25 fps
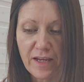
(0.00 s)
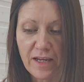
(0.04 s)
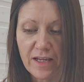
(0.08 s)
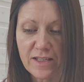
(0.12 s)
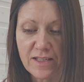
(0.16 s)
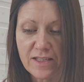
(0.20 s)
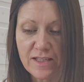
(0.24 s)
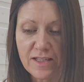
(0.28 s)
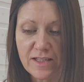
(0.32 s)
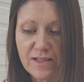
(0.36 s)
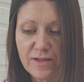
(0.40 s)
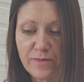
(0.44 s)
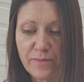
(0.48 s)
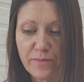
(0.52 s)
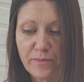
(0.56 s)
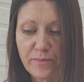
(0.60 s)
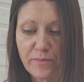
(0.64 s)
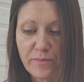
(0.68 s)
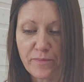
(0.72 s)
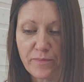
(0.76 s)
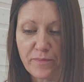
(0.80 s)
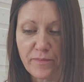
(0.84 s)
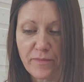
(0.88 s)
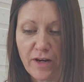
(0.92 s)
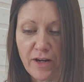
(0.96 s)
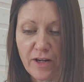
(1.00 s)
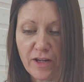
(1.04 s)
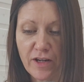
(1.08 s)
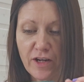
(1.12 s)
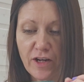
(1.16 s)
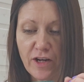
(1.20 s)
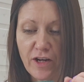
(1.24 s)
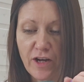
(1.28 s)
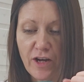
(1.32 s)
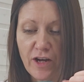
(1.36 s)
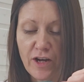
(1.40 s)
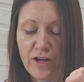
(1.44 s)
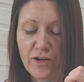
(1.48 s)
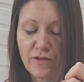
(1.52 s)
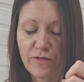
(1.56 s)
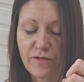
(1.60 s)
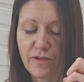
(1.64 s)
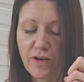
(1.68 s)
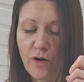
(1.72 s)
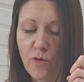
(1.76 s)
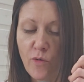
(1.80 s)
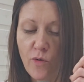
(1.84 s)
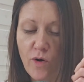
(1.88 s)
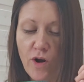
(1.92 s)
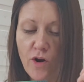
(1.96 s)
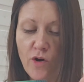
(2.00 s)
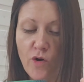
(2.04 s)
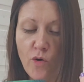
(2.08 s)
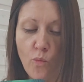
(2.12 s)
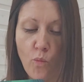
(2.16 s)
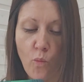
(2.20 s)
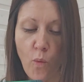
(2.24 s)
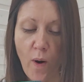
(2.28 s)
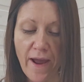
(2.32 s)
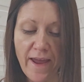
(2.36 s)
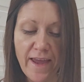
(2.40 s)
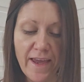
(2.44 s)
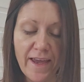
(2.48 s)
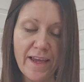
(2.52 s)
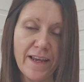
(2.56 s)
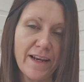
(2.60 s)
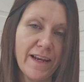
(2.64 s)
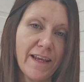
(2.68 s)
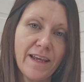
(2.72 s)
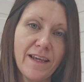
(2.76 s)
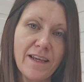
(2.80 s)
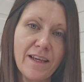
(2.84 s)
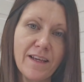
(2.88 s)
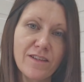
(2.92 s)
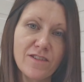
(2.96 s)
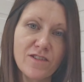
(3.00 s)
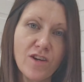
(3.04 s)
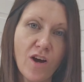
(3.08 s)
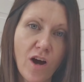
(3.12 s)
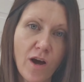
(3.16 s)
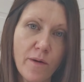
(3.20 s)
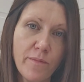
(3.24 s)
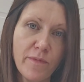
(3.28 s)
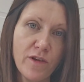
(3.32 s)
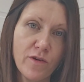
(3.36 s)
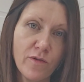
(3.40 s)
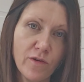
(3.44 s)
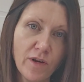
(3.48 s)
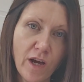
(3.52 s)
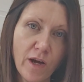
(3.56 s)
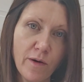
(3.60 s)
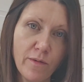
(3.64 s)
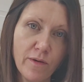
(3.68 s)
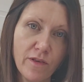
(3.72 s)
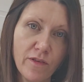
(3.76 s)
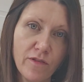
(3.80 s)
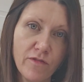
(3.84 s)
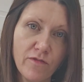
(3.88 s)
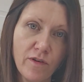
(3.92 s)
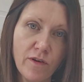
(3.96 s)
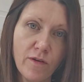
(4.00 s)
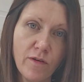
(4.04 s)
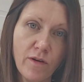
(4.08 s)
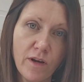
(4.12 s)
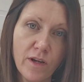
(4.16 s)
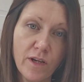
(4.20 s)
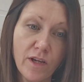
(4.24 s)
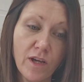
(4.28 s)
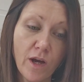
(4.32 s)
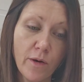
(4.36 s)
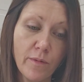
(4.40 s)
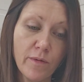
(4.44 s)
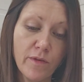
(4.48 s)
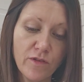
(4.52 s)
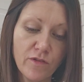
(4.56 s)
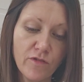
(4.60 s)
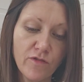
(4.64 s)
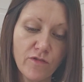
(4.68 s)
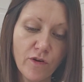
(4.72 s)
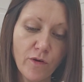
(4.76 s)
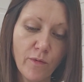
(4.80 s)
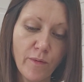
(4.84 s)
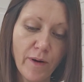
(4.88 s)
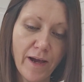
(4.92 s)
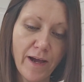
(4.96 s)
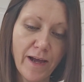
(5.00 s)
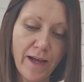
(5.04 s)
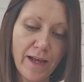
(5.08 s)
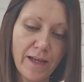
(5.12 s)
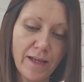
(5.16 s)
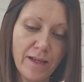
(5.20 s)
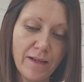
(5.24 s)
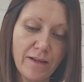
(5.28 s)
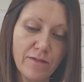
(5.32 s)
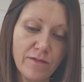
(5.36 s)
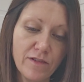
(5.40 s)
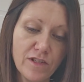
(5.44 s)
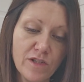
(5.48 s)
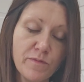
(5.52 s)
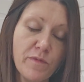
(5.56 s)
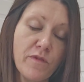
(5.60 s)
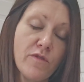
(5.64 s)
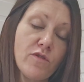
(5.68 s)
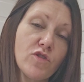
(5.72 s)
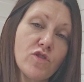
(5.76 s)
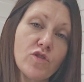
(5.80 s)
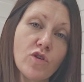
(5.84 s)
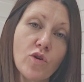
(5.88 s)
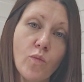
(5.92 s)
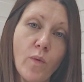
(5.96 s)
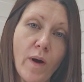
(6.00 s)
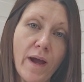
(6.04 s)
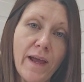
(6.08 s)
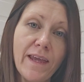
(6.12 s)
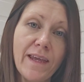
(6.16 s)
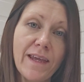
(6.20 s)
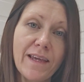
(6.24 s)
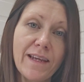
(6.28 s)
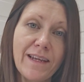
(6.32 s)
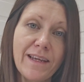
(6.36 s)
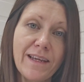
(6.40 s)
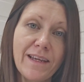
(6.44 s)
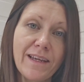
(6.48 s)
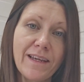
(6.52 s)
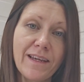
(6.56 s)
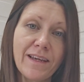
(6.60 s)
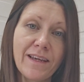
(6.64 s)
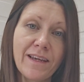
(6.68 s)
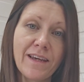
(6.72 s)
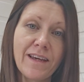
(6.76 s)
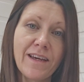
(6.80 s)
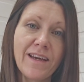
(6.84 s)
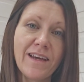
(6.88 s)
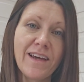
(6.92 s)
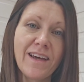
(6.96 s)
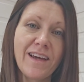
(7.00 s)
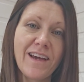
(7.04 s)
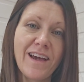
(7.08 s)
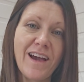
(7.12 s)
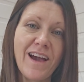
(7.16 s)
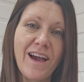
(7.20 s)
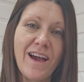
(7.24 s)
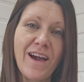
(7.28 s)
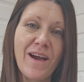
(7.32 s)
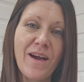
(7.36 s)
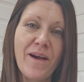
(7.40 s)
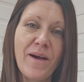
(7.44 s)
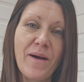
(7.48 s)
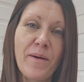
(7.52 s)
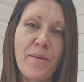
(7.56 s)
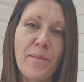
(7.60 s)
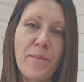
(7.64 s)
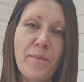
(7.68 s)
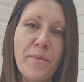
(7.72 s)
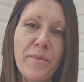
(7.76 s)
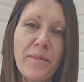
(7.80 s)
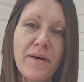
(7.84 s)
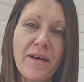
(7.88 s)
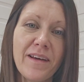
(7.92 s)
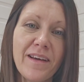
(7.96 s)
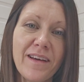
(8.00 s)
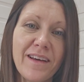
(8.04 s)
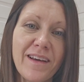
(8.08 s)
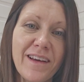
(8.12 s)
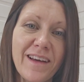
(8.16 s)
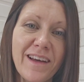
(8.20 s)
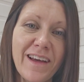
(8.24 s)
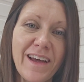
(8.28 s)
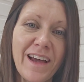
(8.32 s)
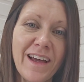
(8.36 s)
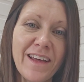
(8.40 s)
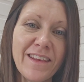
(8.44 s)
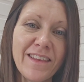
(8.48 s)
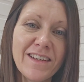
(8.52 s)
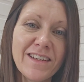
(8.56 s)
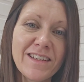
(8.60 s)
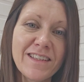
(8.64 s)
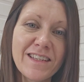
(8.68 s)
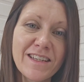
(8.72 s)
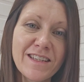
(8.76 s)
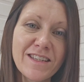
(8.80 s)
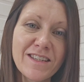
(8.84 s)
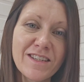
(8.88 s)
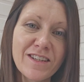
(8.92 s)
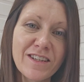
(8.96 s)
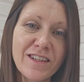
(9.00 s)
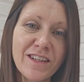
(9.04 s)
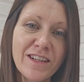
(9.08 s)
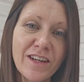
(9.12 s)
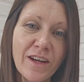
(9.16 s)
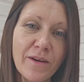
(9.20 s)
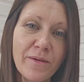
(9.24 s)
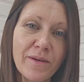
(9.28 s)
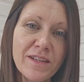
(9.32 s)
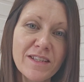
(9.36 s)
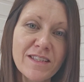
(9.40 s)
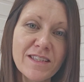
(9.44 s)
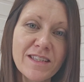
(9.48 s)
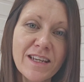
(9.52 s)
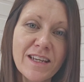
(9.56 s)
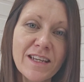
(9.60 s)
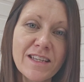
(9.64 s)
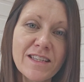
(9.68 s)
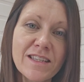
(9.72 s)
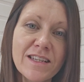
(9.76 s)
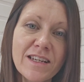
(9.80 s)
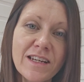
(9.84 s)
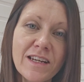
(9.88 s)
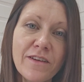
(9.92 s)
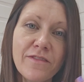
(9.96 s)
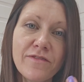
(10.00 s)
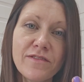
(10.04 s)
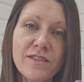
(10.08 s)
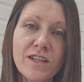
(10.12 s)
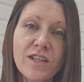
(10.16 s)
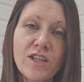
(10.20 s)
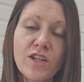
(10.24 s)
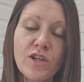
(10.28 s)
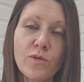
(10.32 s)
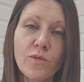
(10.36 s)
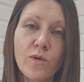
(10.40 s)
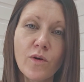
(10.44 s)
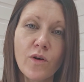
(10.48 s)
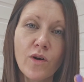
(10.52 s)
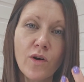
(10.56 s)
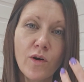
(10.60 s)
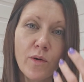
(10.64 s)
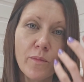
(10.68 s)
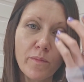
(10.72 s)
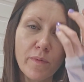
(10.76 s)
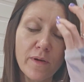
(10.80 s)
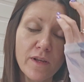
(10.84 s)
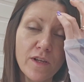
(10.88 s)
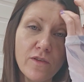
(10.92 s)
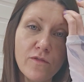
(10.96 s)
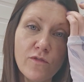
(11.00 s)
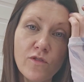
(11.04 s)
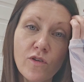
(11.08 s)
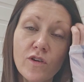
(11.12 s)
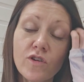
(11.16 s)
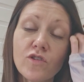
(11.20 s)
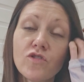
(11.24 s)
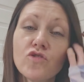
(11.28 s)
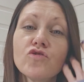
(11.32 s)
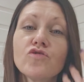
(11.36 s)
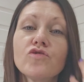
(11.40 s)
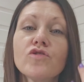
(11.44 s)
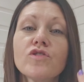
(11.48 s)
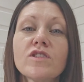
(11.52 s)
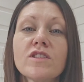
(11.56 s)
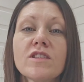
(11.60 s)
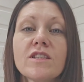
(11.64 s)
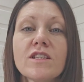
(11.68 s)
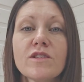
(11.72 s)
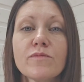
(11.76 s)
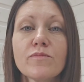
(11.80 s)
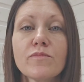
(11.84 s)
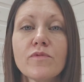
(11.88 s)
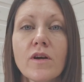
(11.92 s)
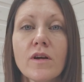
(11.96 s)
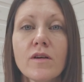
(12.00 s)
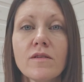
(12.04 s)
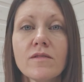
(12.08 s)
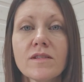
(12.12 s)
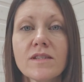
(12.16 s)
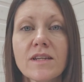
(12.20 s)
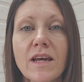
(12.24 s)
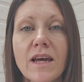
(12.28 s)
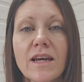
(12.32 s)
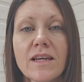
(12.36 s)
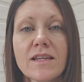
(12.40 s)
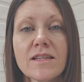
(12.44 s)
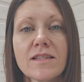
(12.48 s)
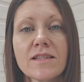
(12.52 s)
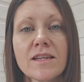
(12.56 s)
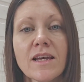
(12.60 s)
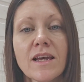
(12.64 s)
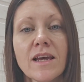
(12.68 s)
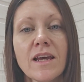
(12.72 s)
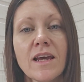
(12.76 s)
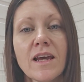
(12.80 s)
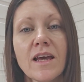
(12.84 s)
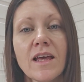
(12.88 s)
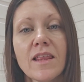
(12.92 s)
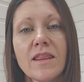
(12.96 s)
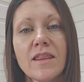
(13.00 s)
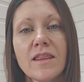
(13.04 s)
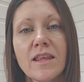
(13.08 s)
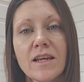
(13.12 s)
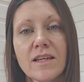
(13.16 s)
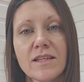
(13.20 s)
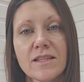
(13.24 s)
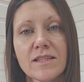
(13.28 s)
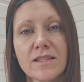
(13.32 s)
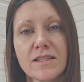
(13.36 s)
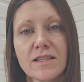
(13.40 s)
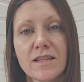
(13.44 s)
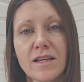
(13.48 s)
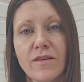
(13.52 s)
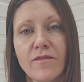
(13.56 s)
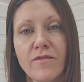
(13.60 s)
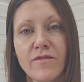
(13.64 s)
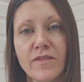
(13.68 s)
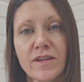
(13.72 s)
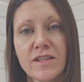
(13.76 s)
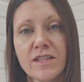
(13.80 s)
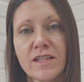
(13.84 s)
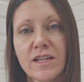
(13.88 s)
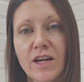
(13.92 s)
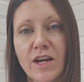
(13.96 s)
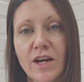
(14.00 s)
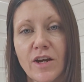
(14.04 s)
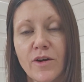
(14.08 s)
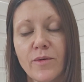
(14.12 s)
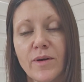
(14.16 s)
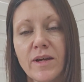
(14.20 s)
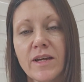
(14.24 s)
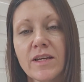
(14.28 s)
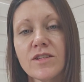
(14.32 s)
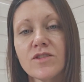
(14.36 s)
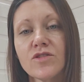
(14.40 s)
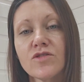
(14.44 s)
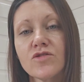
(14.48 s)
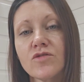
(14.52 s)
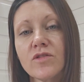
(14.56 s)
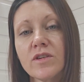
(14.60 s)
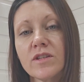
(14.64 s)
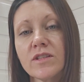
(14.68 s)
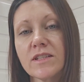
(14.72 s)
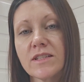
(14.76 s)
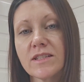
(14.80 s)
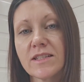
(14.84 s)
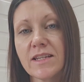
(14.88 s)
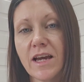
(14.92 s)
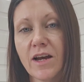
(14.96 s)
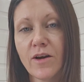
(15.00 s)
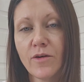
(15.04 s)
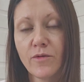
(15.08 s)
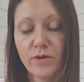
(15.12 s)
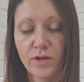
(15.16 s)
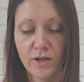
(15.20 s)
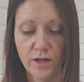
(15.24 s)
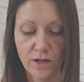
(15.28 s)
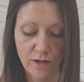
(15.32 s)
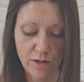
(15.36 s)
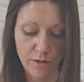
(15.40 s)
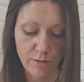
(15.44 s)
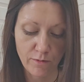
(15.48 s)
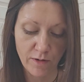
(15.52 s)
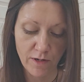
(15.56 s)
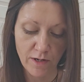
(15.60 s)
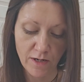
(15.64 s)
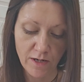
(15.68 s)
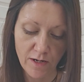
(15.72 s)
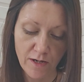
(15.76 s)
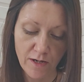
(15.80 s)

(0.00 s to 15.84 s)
It's like an awakening time that you're going through, like going through a spiritual awakening. And this is, you know, it's lifting you up, and you've got to trust this process. This video is trying to tell you